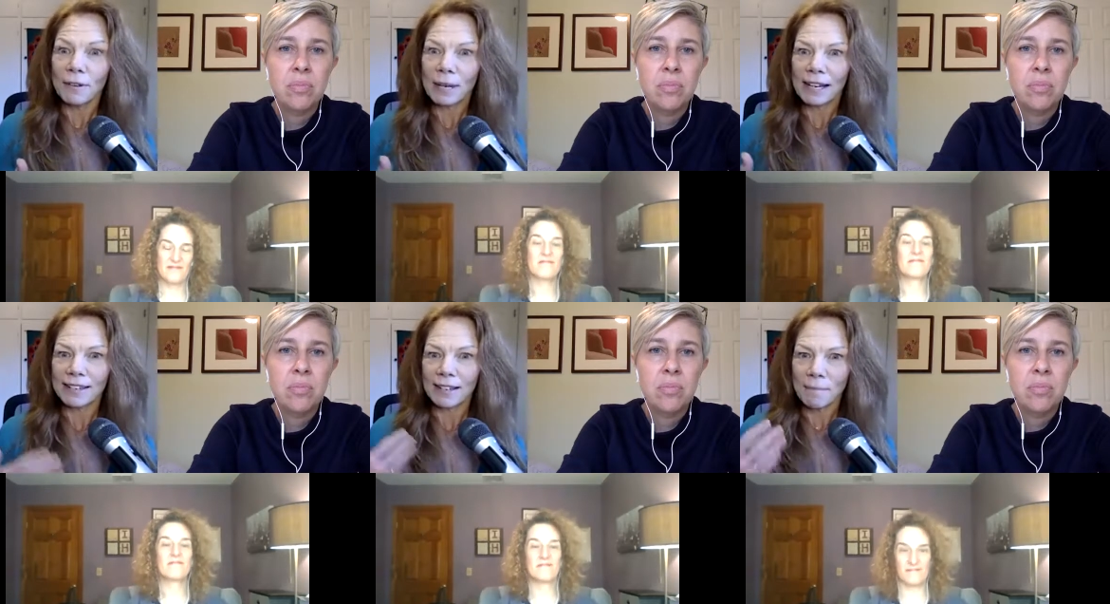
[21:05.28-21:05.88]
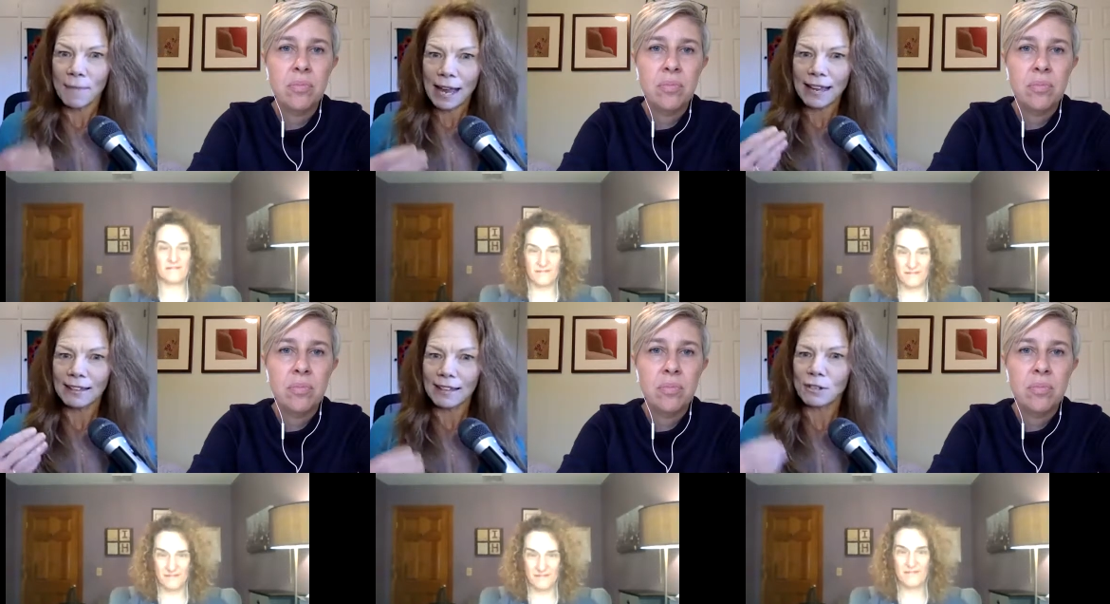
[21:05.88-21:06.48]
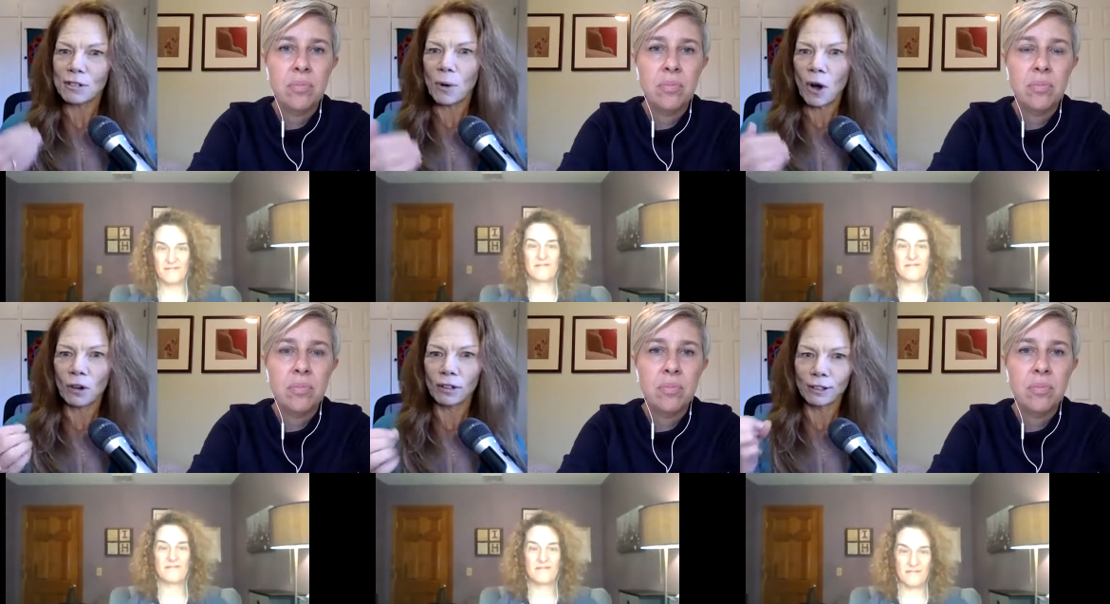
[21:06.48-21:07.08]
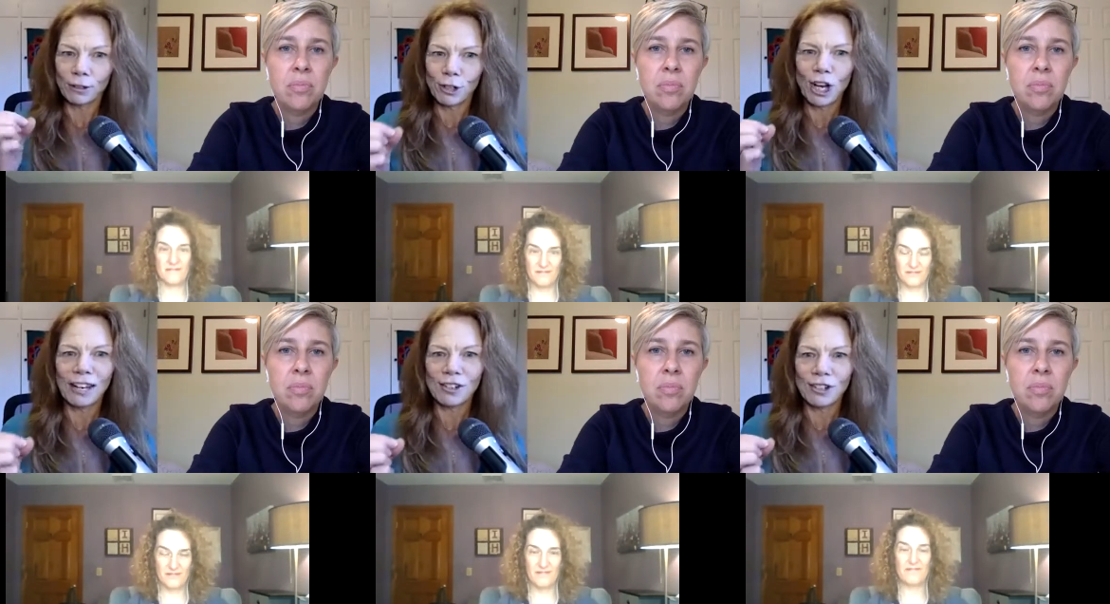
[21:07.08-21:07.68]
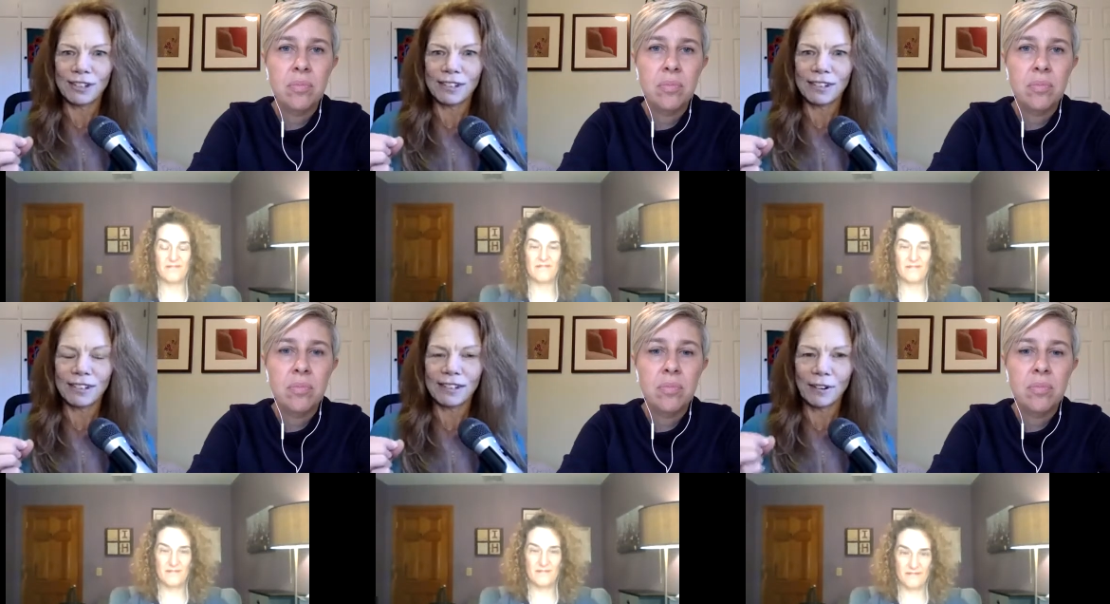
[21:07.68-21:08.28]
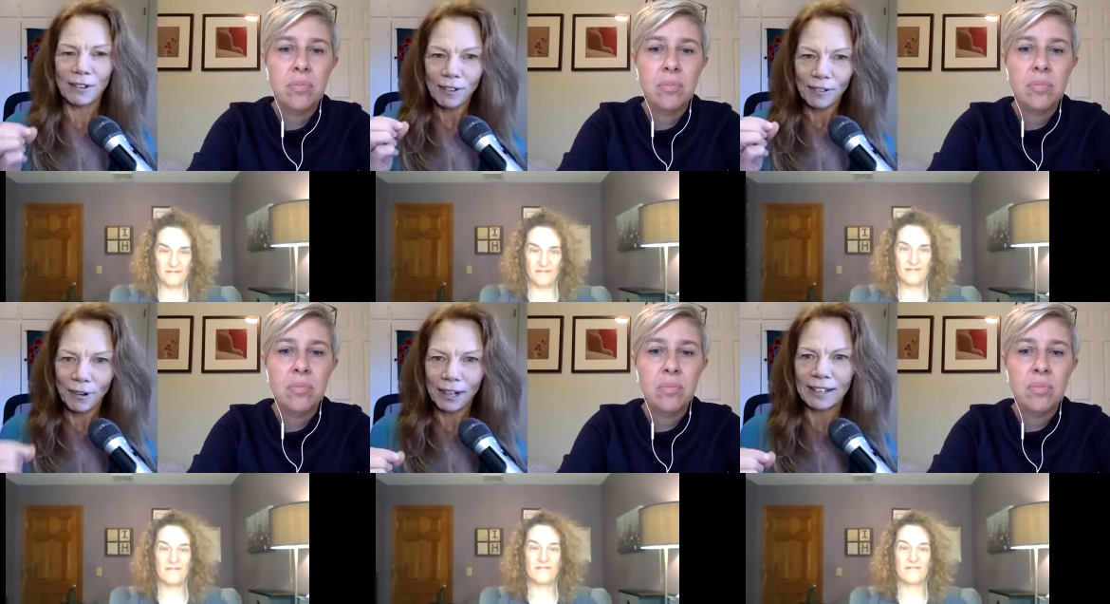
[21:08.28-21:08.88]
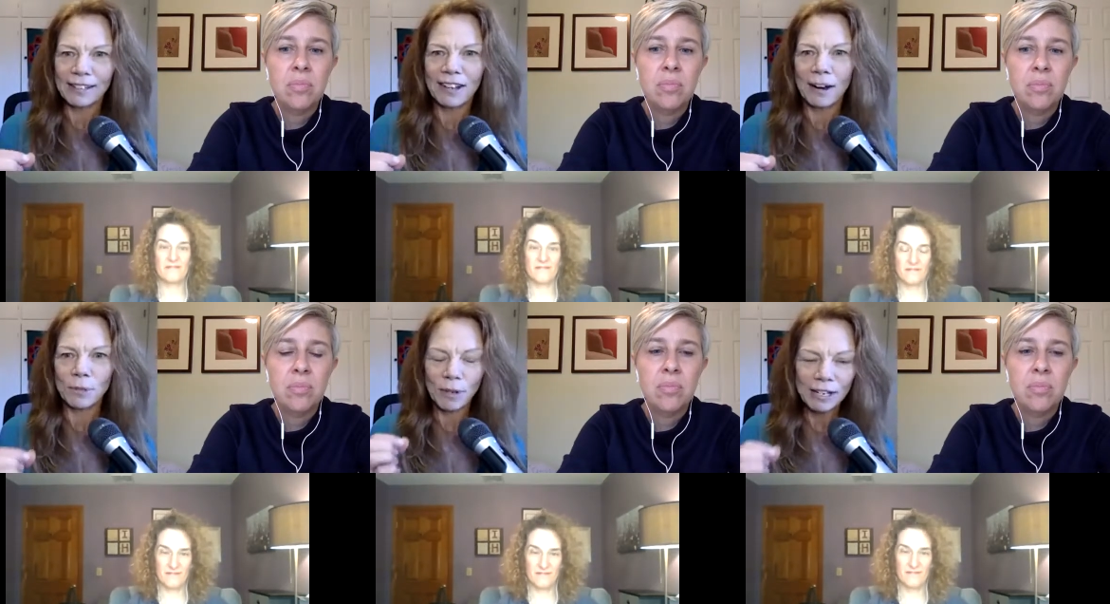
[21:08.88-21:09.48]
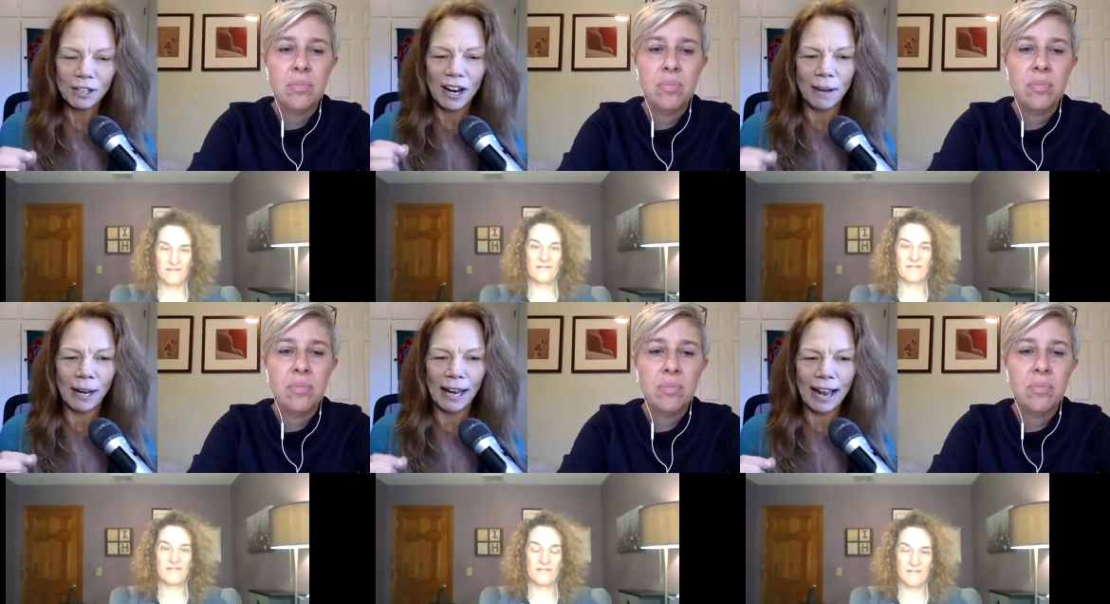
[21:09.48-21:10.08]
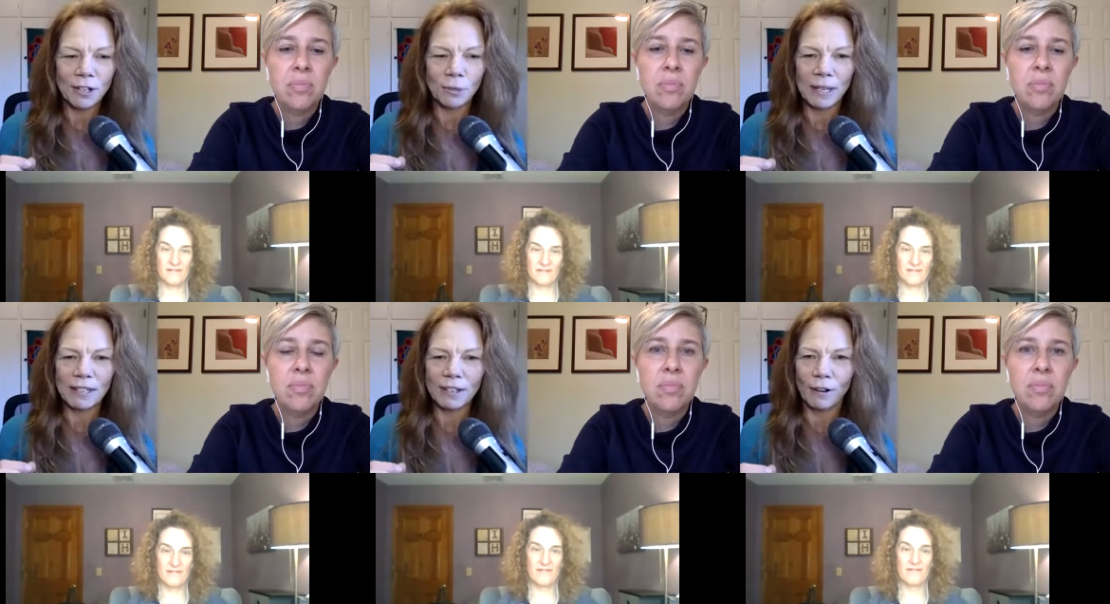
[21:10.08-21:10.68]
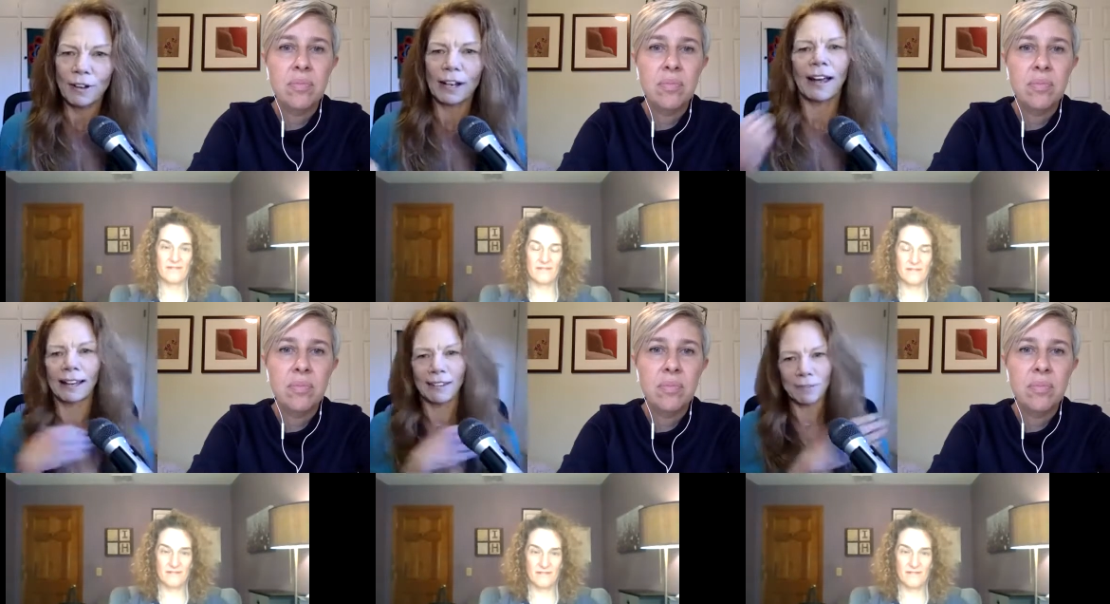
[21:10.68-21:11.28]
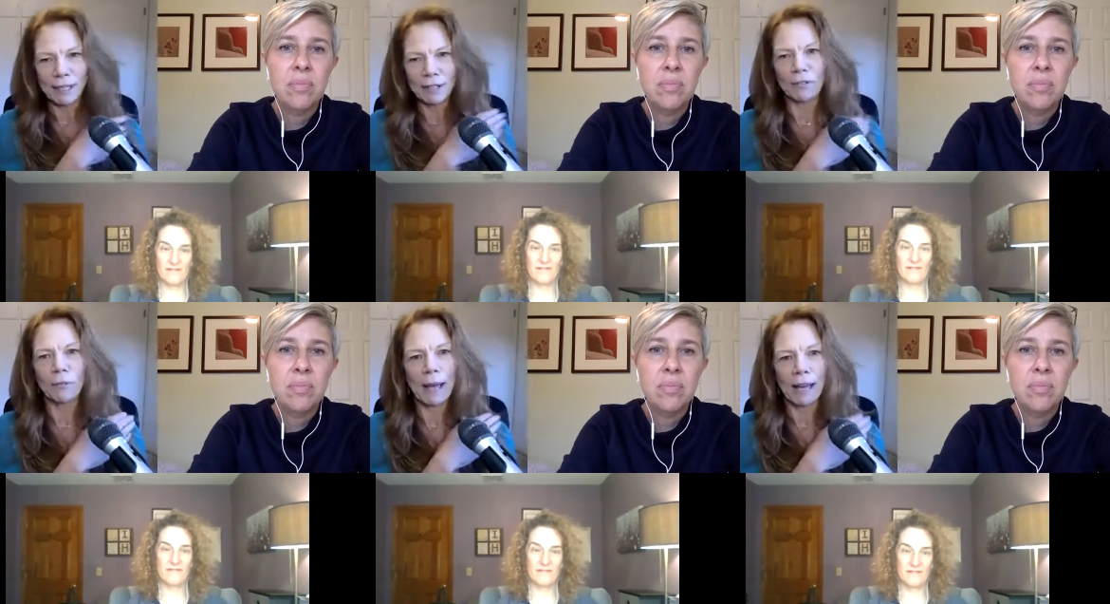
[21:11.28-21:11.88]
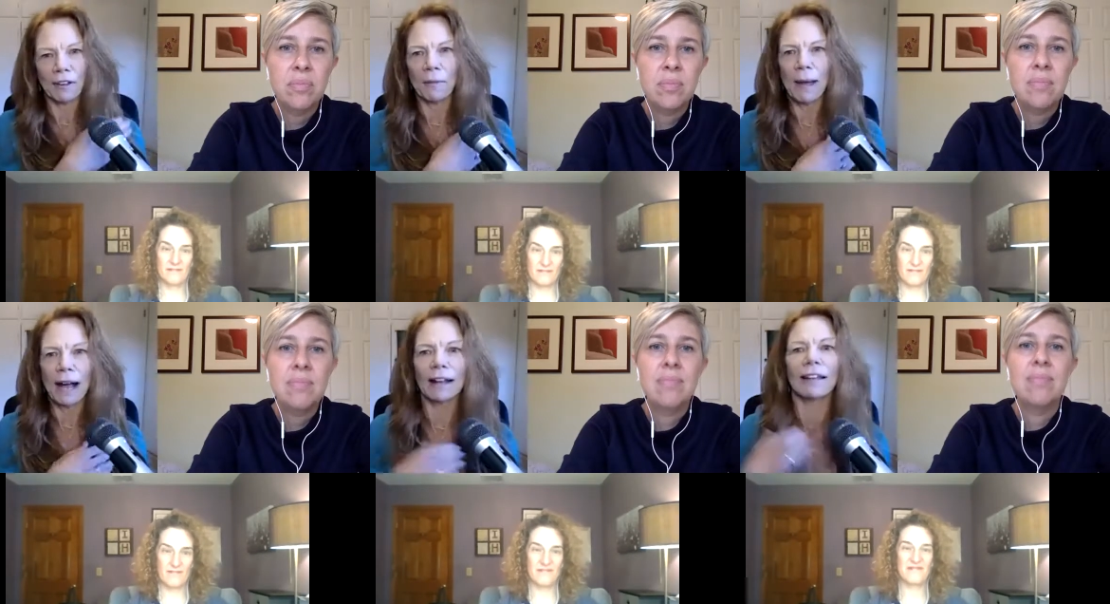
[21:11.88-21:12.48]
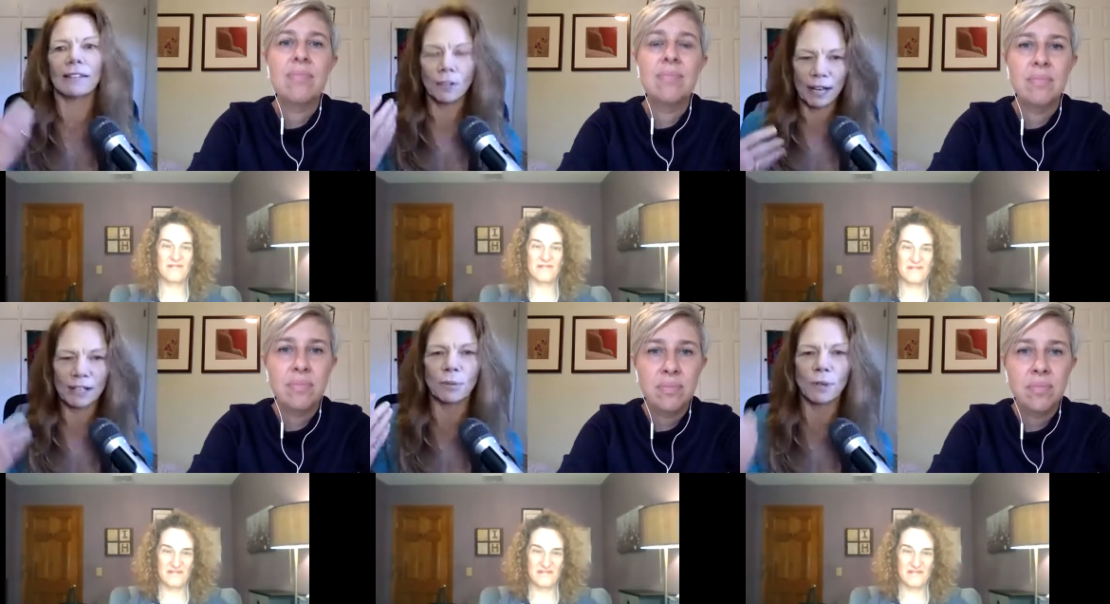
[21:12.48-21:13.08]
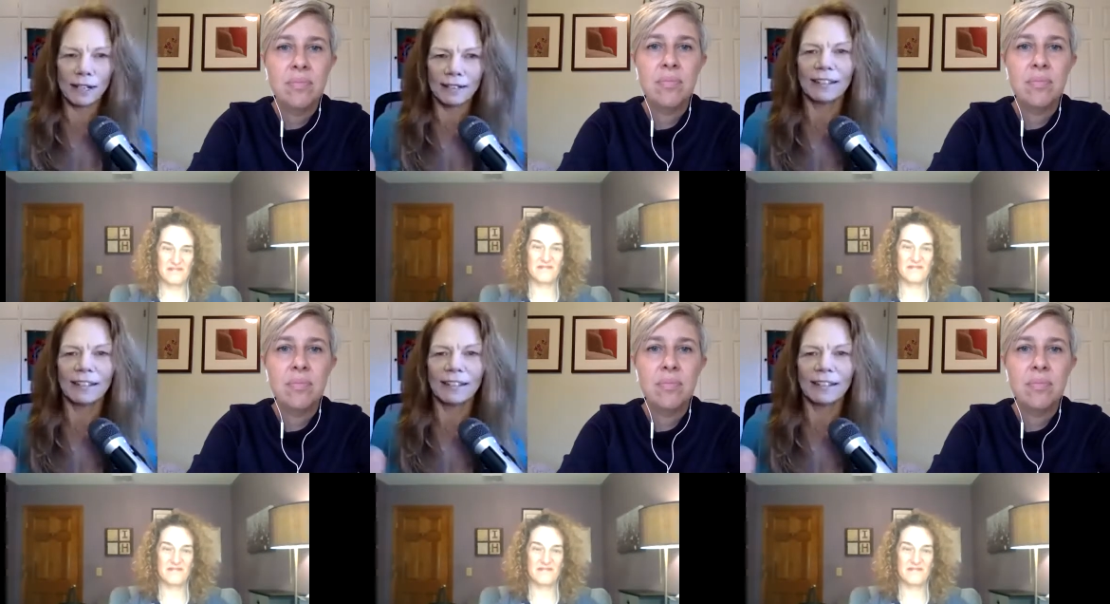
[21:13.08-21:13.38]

Speaker 1: because I'm making these small little changes one at a time. So each time I catch myself, I kind of give myself a pat on the back. And so that's what I